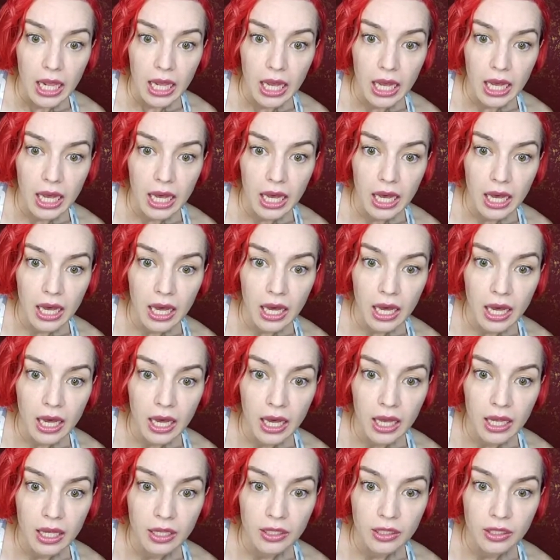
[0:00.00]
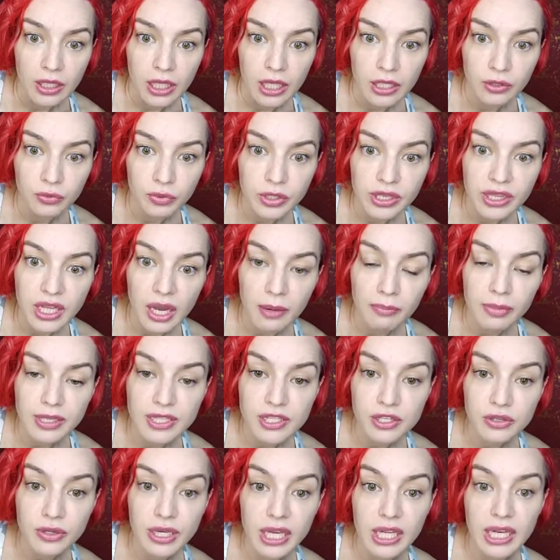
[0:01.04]
and with
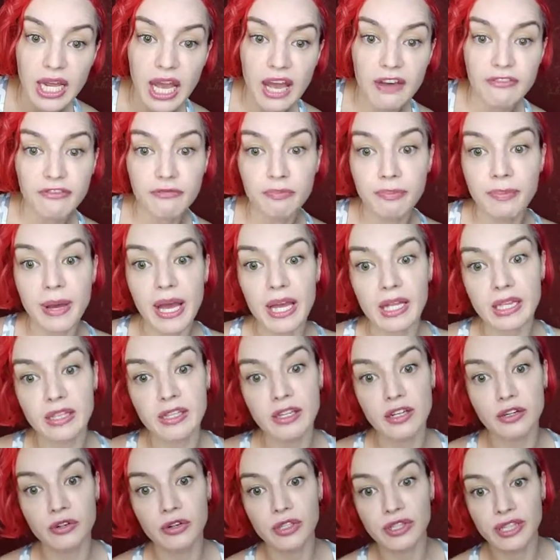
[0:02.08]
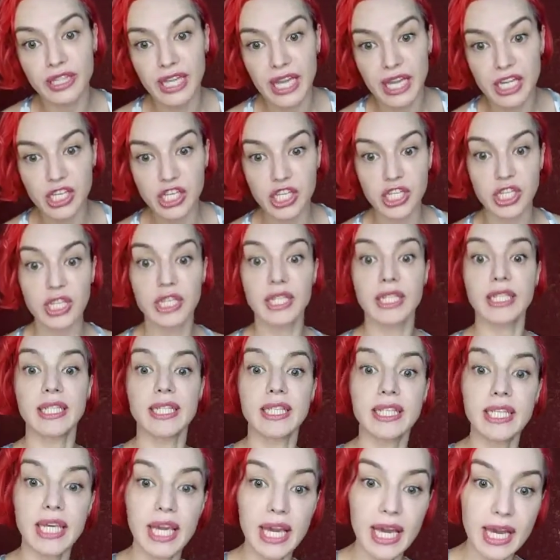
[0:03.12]
dumbbells, you can have better rotation.
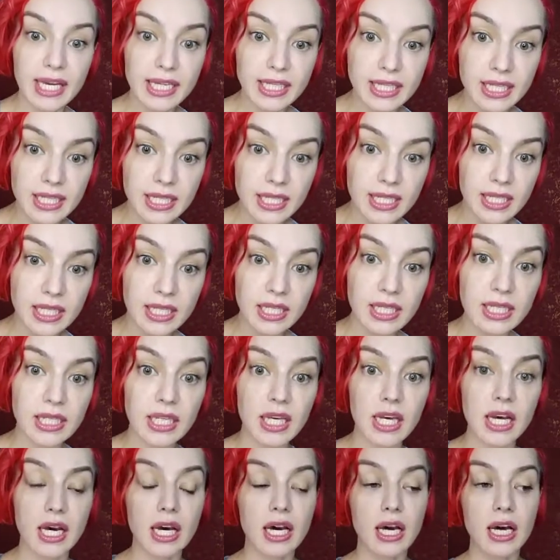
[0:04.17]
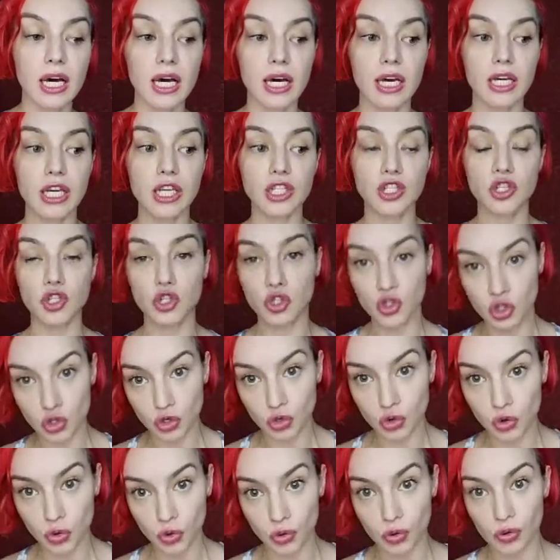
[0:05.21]
Yes, it's
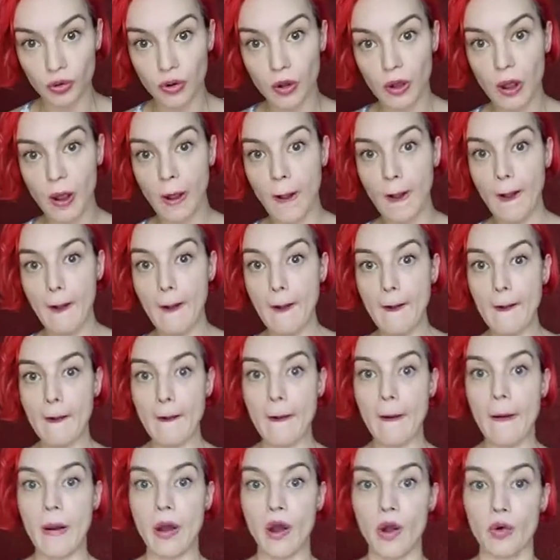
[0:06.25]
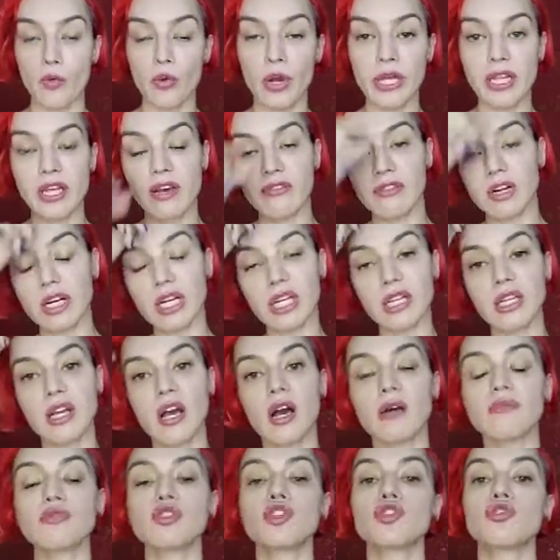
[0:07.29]
true. Whenever it
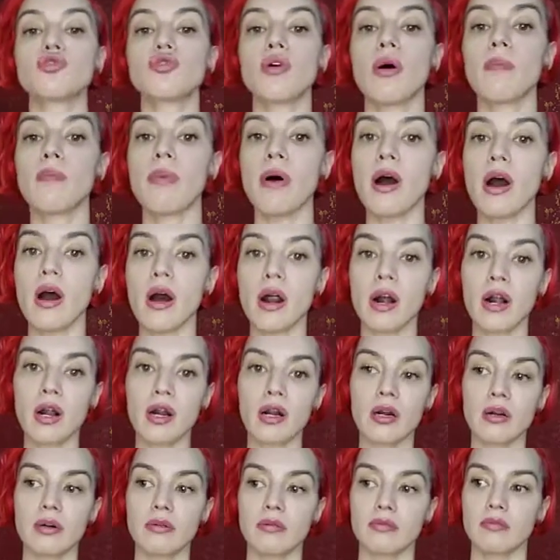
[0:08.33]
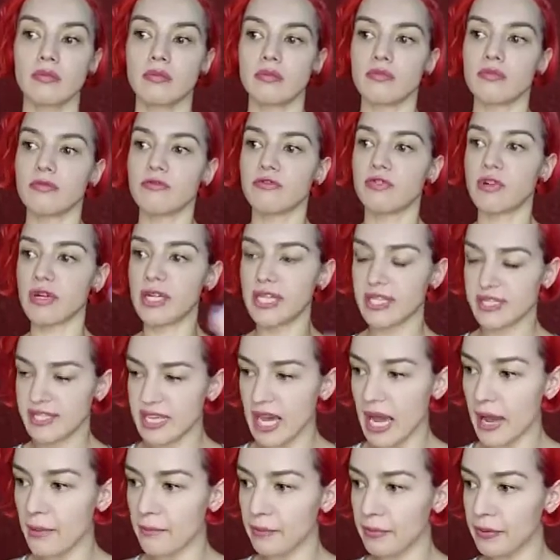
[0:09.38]
comes to a bar, for
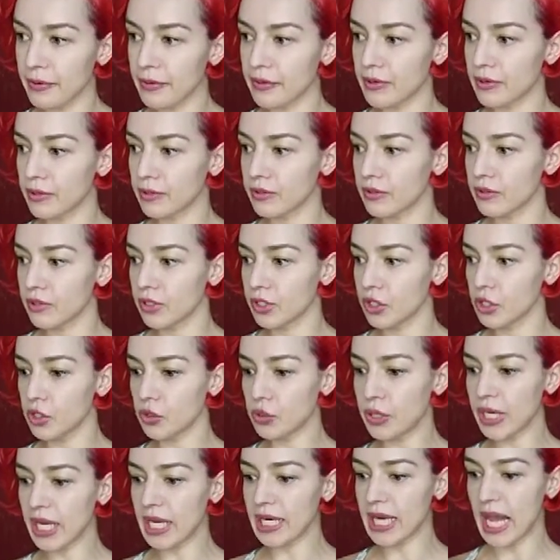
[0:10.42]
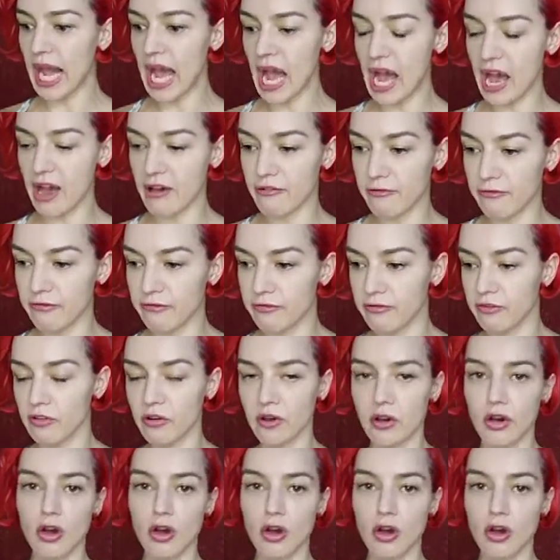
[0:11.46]
example, you can have